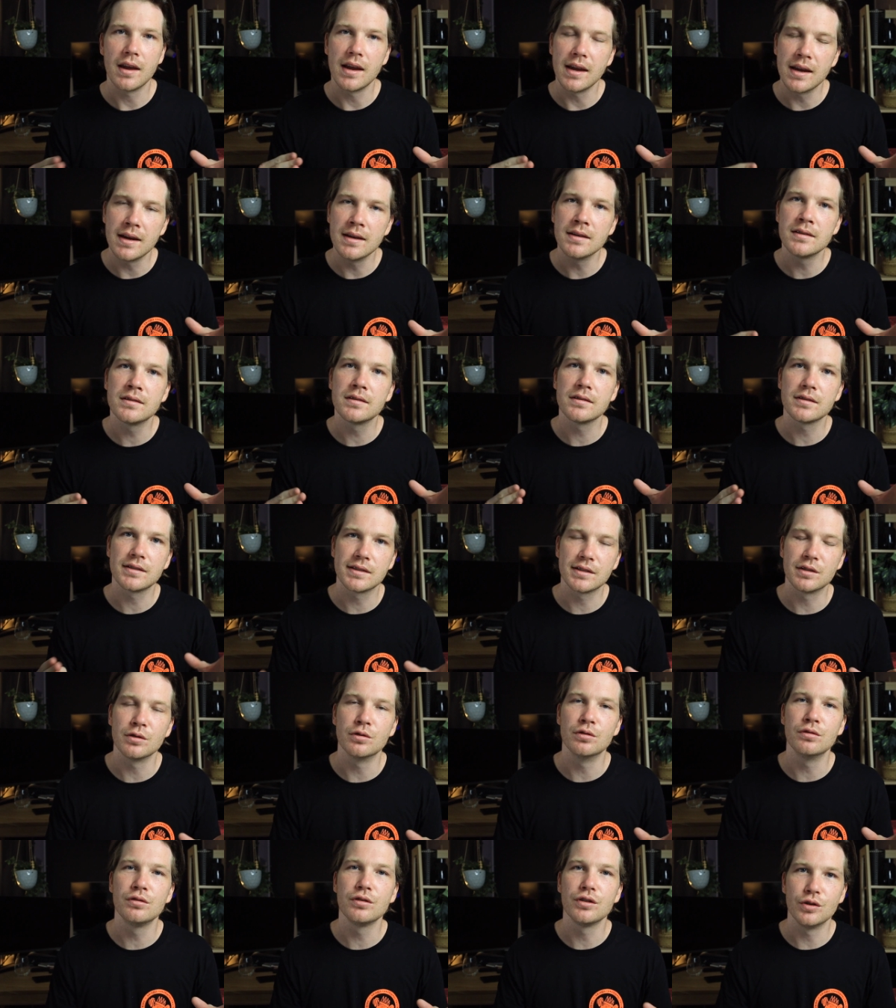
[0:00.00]
is
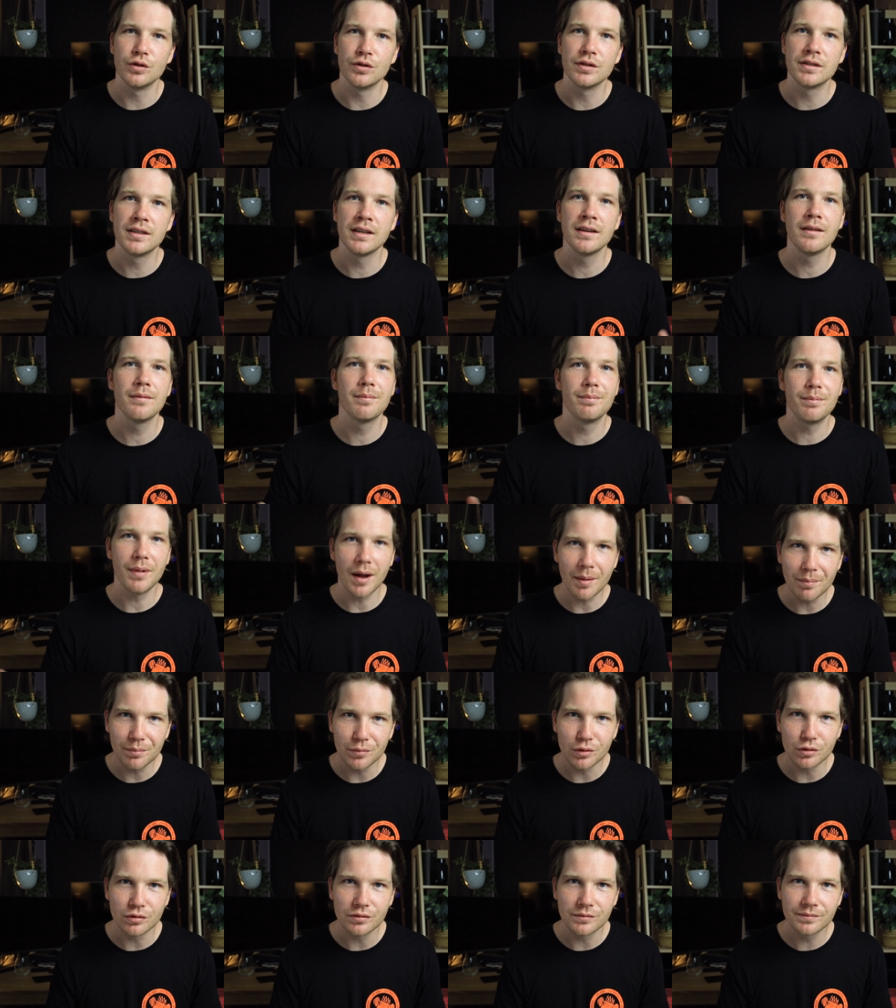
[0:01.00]
still using
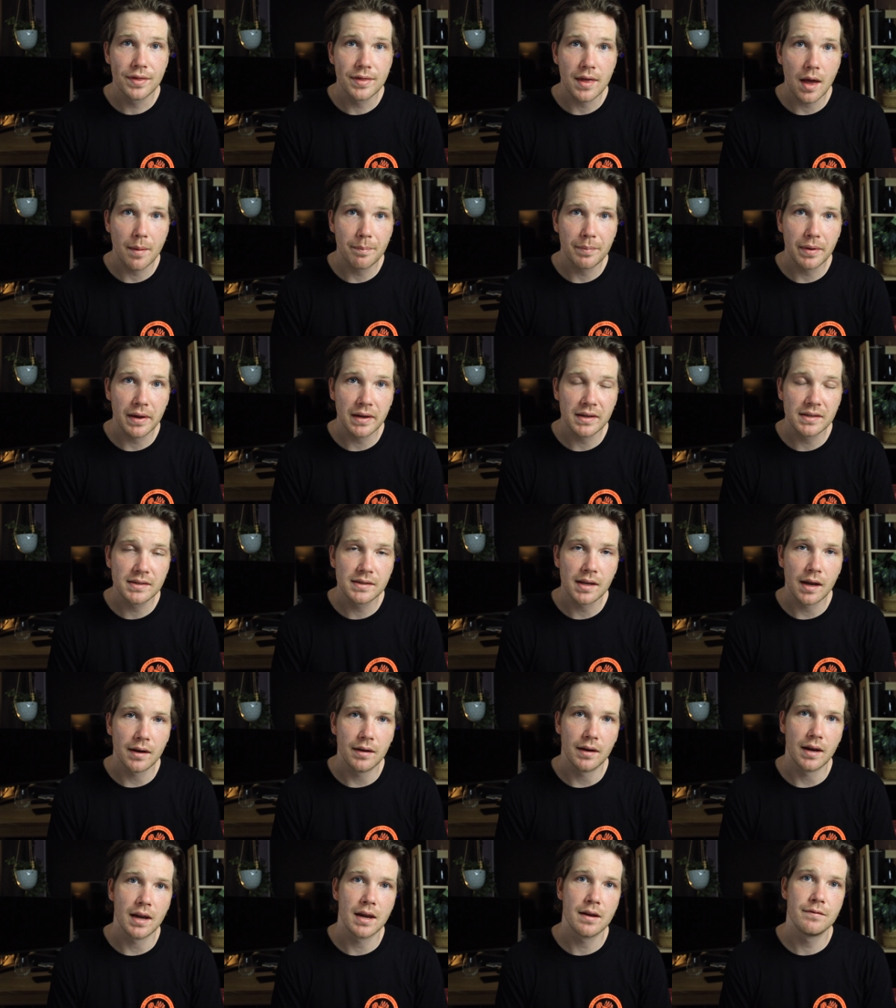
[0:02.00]
Bumble. That being
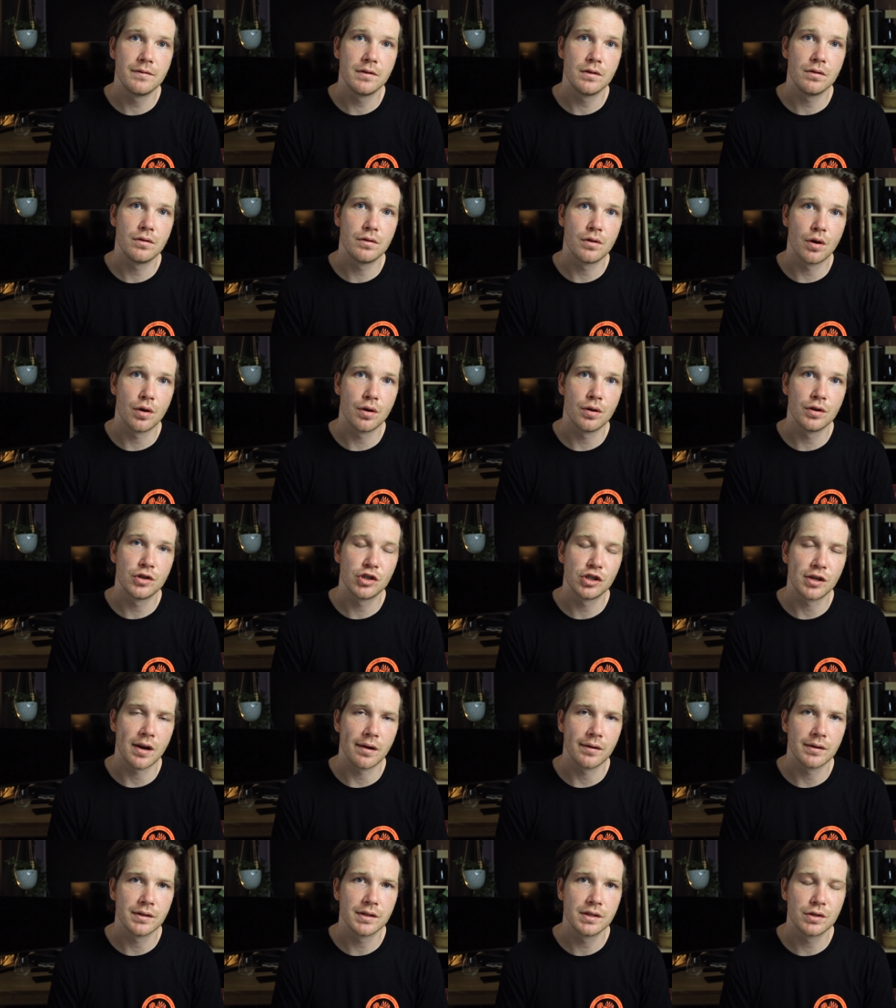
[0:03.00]
said, even though
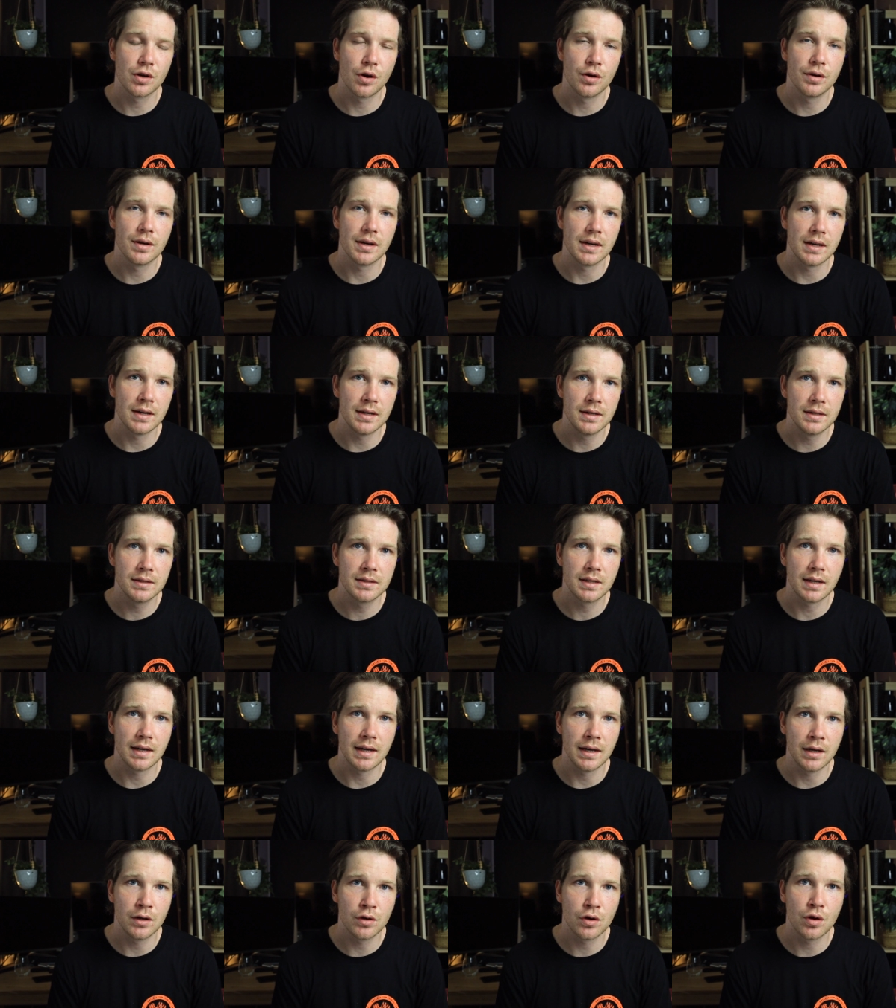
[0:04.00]
Sharon Stone is
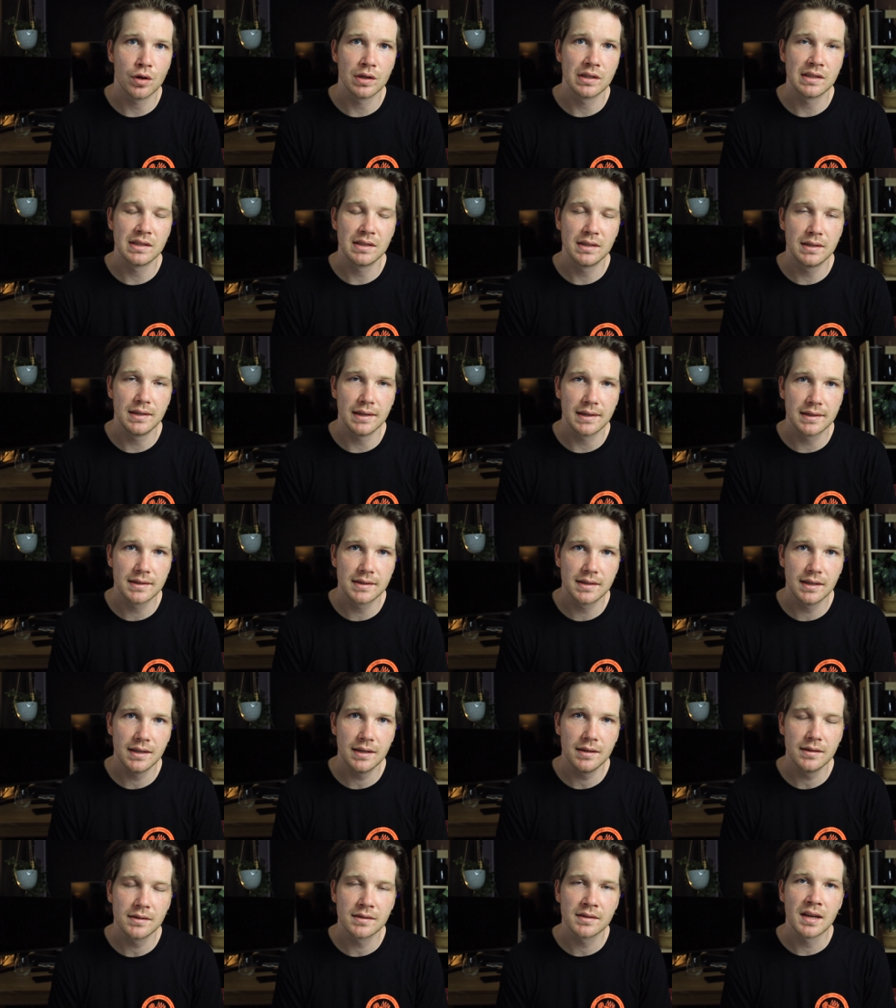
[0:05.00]
in her
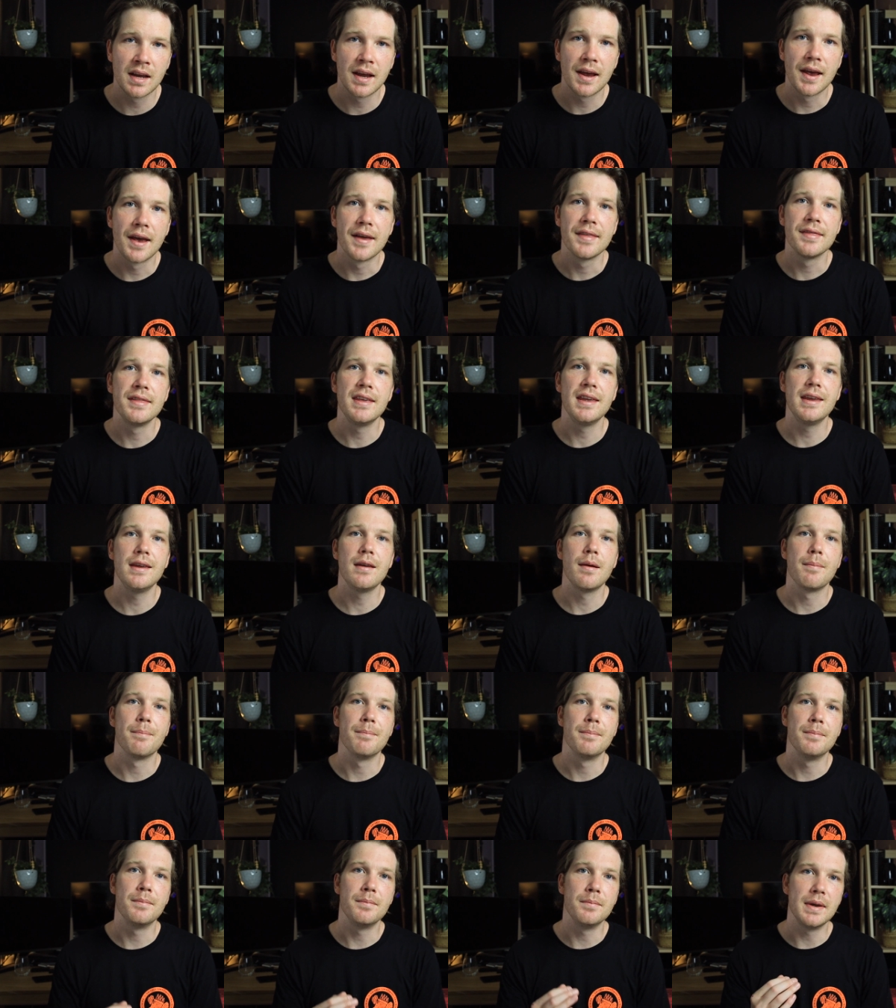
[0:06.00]
60s, the
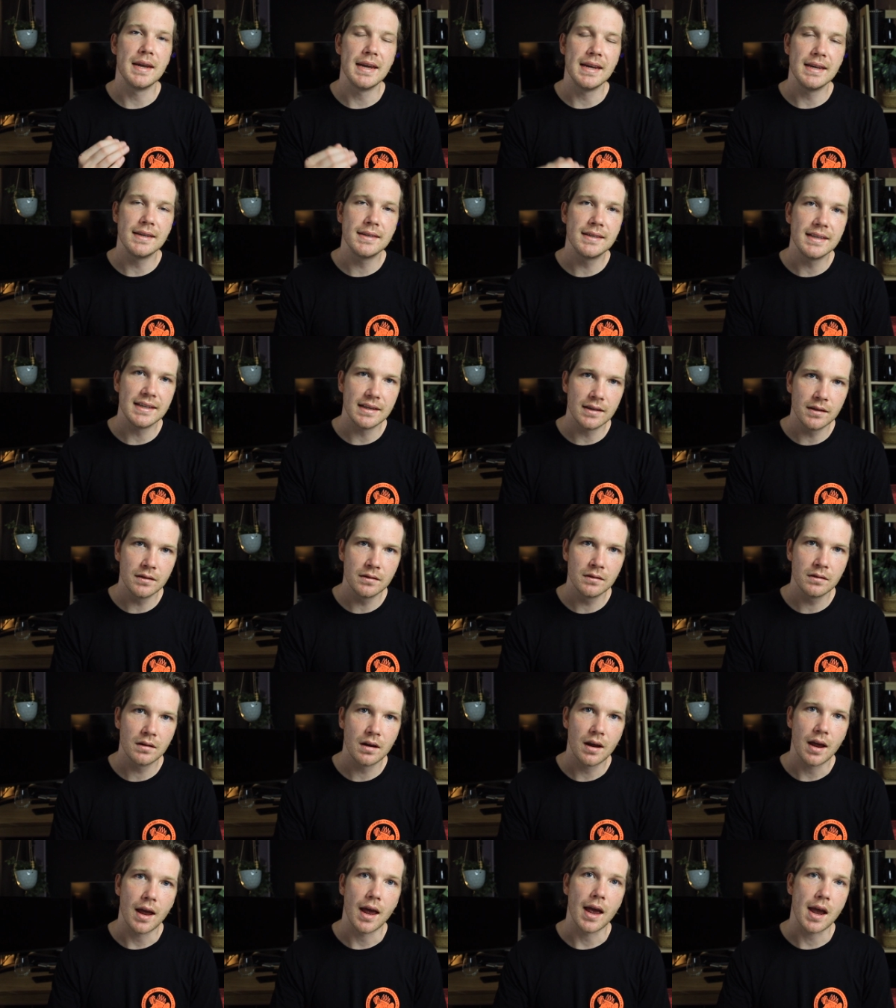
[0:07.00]
median
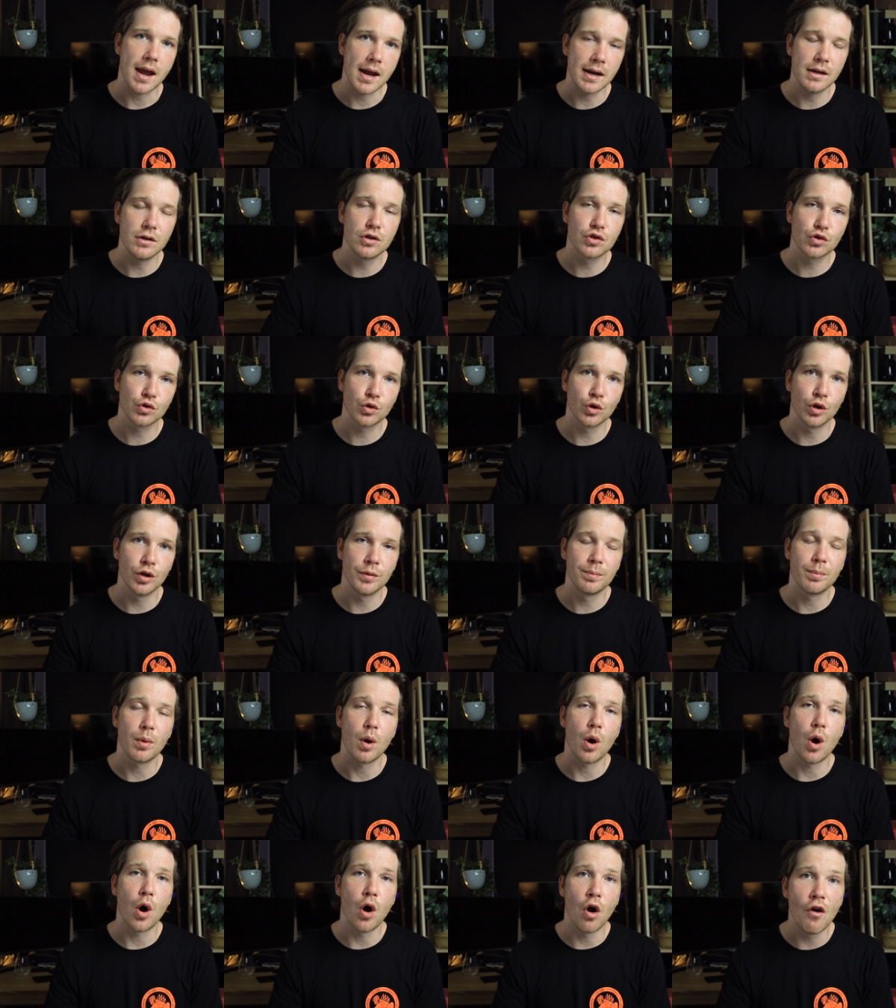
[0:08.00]
age group
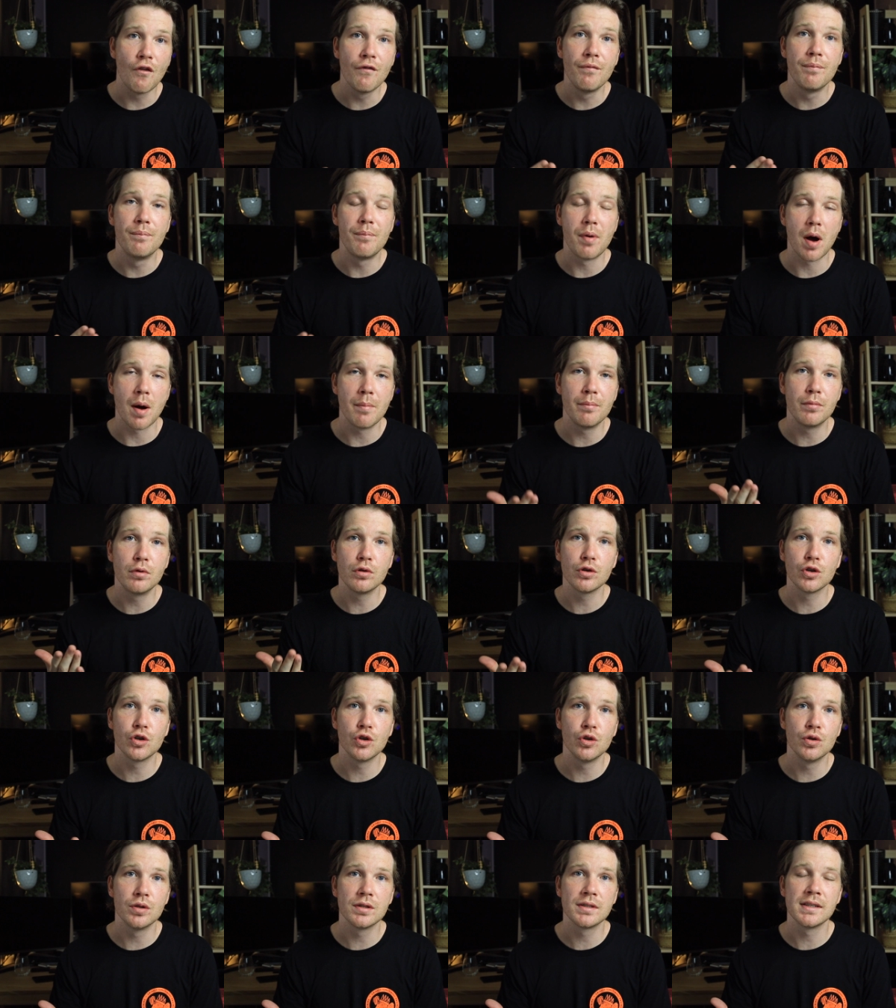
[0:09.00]
of Bumble
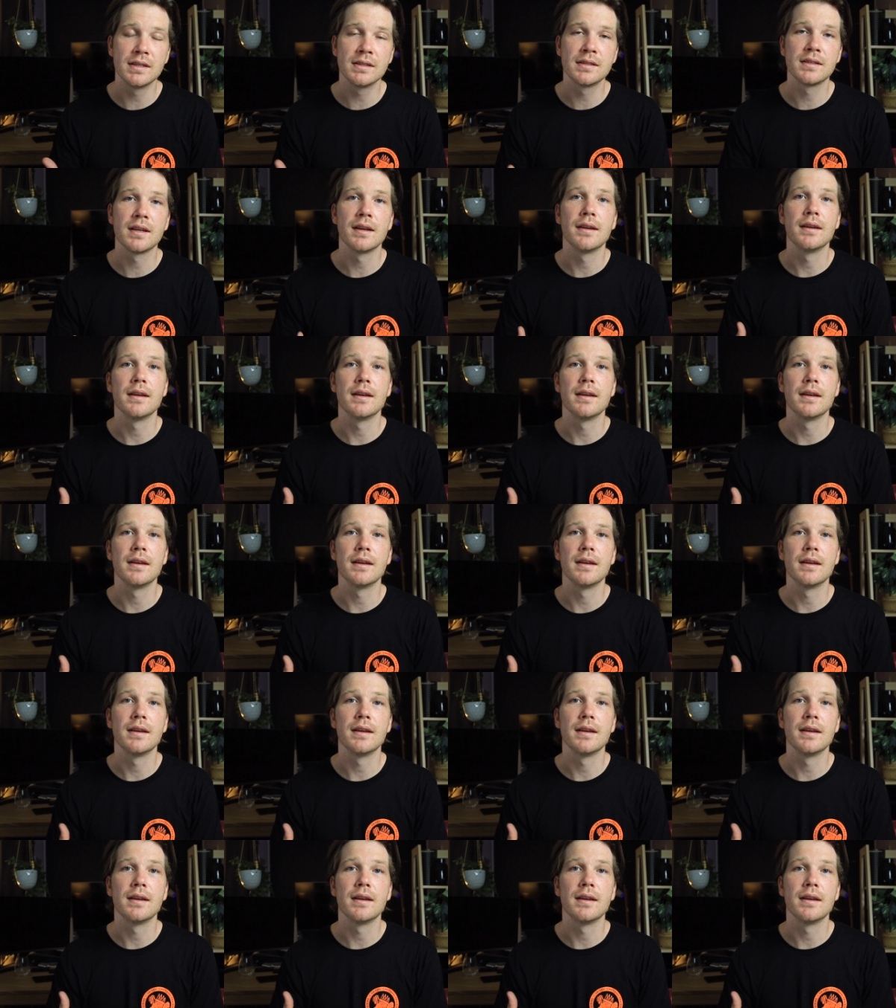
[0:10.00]
users